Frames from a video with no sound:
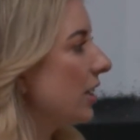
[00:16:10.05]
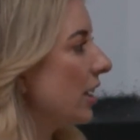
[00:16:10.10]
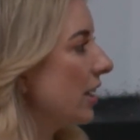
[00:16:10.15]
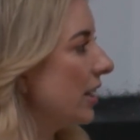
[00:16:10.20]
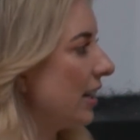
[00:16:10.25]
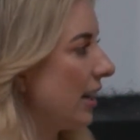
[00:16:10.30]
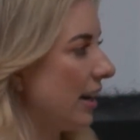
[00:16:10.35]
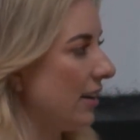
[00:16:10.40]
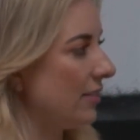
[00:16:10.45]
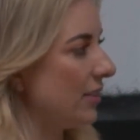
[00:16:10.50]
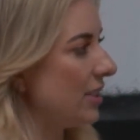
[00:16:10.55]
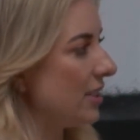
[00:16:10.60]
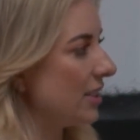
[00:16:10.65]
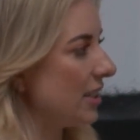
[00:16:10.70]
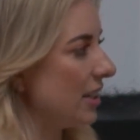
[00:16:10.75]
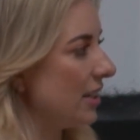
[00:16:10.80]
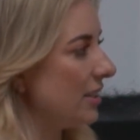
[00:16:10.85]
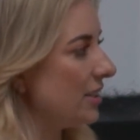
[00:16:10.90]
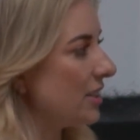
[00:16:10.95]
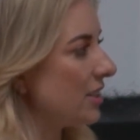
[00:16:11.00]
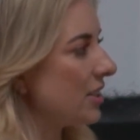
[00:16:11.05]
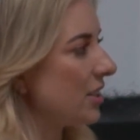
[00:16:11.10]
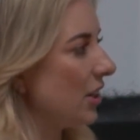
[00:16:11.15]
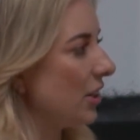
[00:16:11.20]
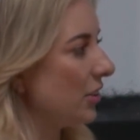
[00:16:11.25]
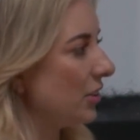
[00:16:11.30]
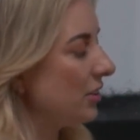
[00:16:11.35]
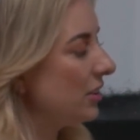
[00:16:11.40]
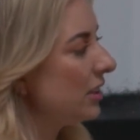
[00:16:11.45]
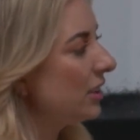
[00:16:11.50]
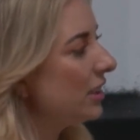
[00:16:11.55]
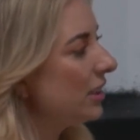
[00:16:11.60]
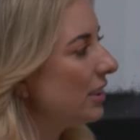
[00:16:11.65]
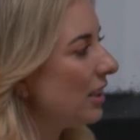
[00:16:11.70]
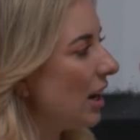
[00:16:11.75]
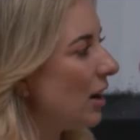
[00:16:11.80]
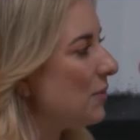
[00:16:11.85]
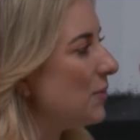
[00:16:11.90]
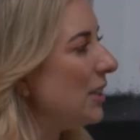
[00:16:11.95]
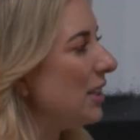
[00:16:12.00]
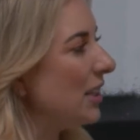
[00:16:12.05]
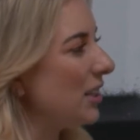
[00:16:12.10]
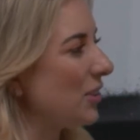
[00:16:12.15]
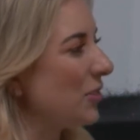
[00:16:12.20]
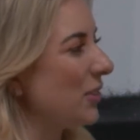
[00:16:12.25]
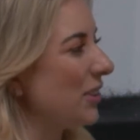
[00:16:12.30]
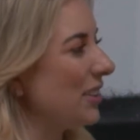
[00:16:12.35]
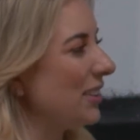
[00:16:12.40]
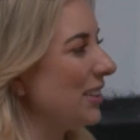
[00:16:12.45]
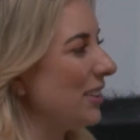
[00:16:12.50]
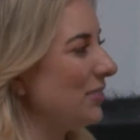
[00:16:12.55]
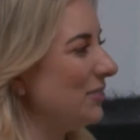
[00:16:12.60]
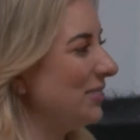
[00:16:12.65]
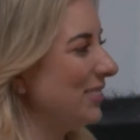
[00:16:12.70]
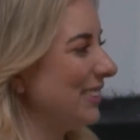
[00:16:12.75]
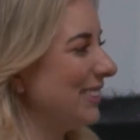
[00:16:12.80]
like haven't done. So I'm in there with them.